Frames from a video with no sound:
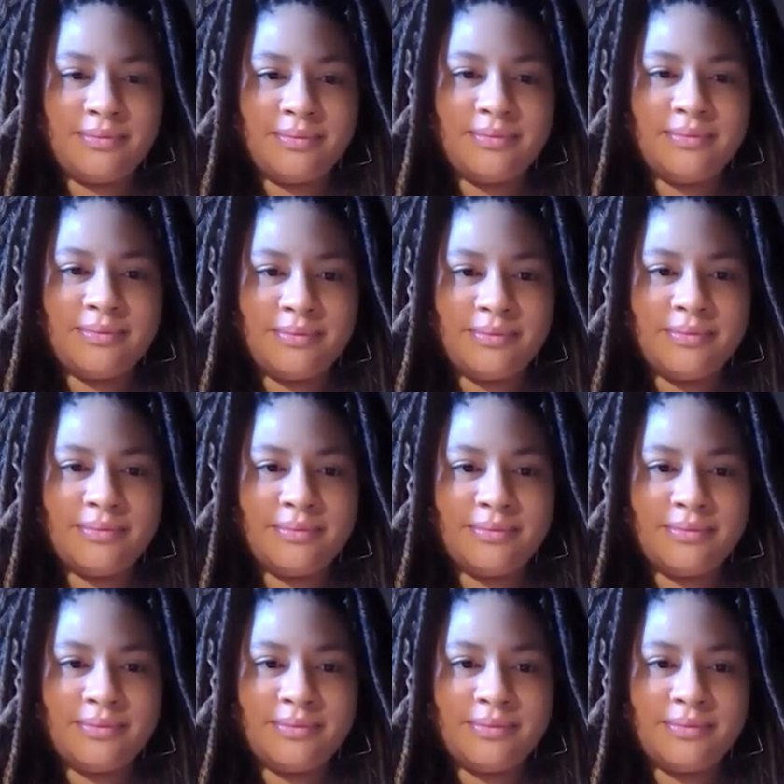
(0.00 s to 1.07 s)

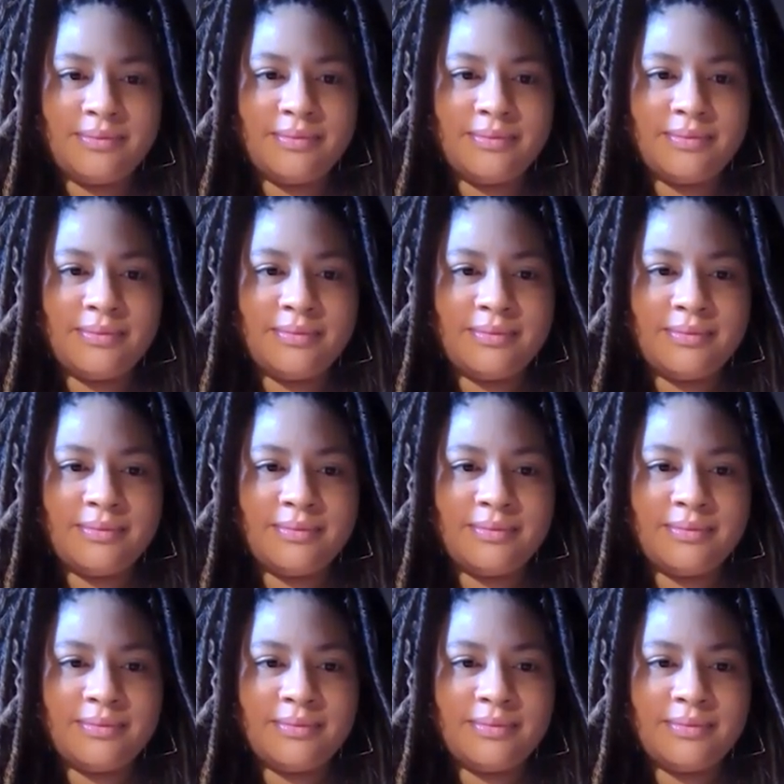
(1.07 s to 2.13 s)

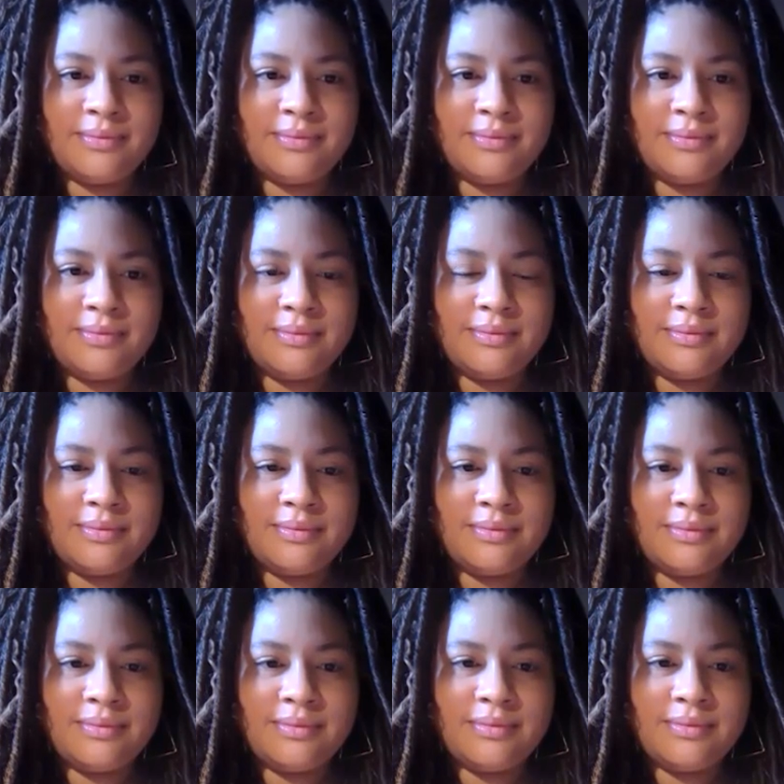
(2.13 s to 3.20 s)

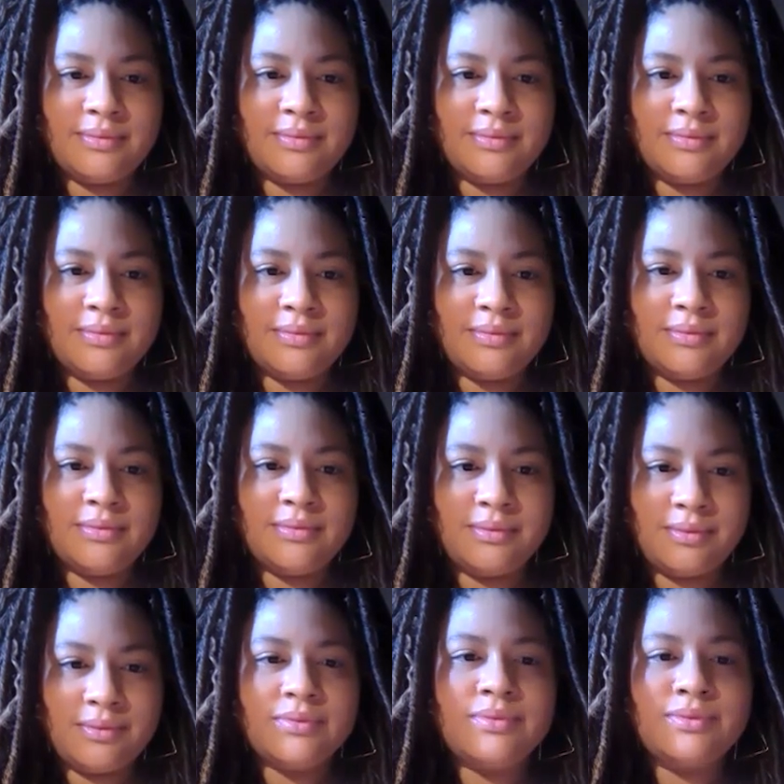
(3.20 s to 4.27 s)

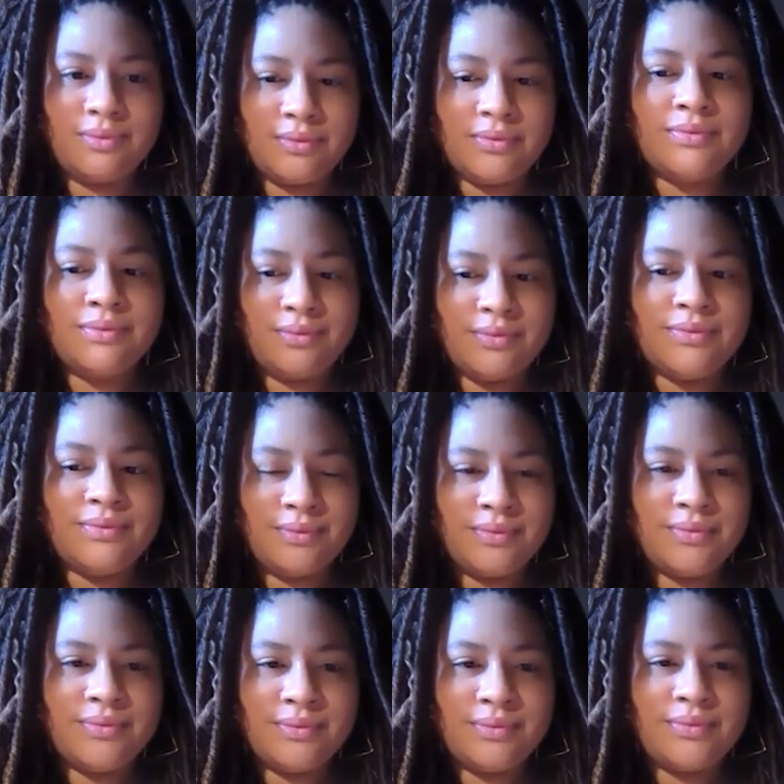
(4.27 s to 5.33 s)

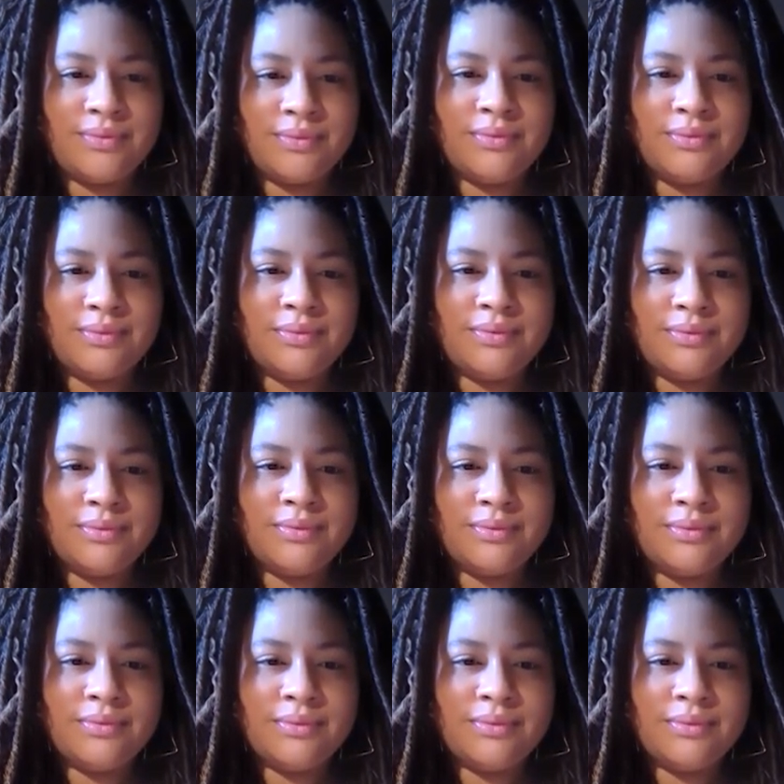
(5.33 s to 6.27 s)
No words are spoken by the person on screen.